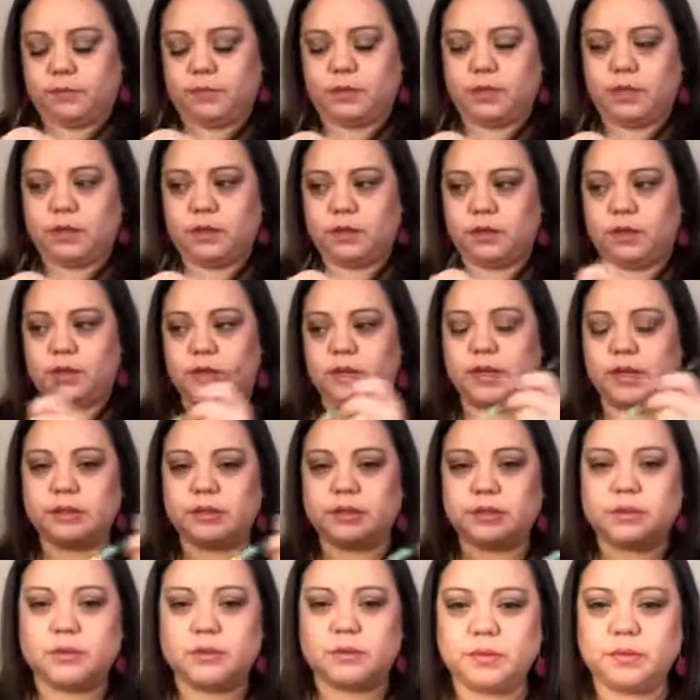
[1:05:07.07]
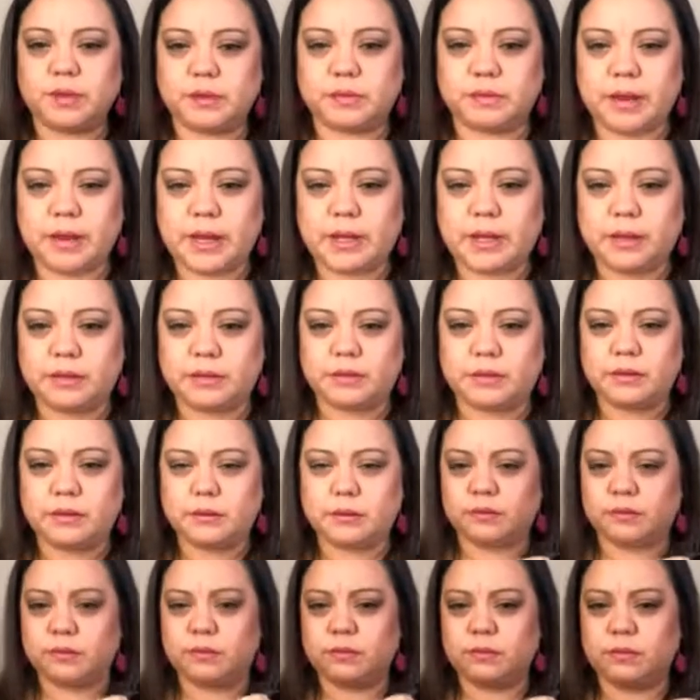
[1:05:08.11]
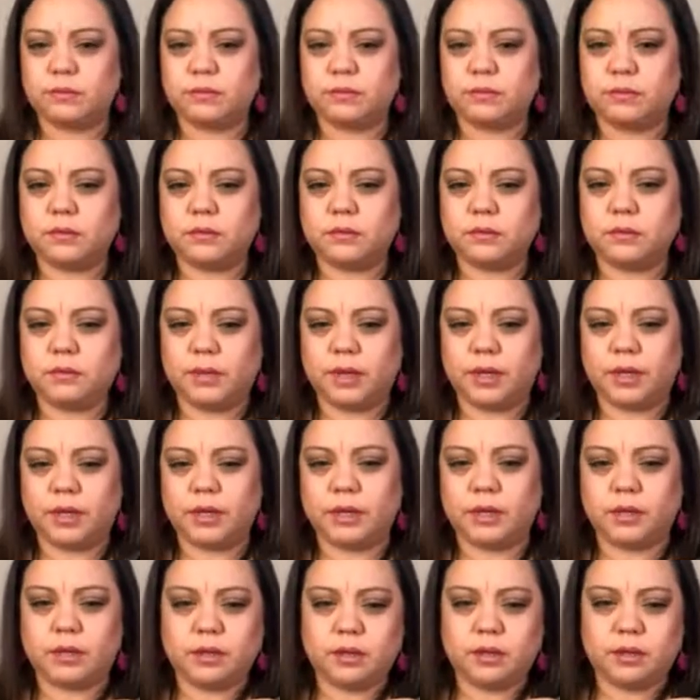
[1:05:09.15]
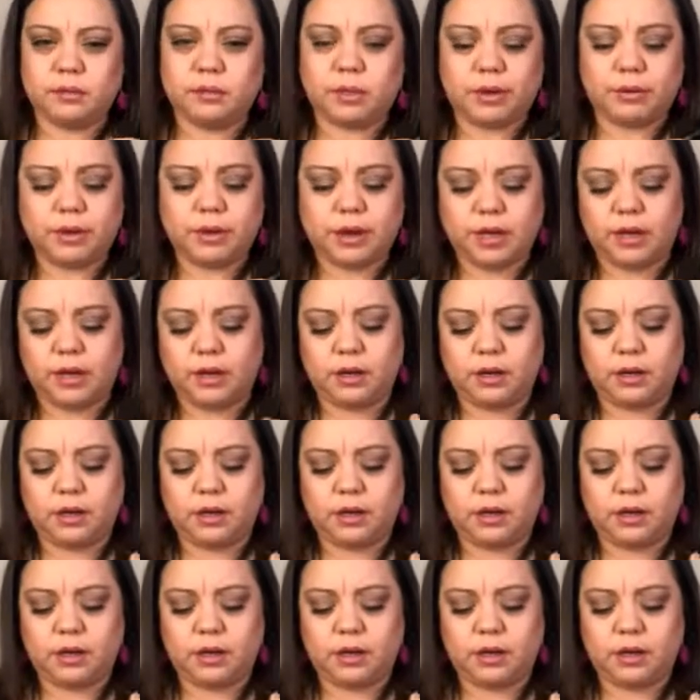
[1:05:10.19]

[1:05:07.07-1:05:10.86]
You're in Arizona, right? Or no? Monica, am I right?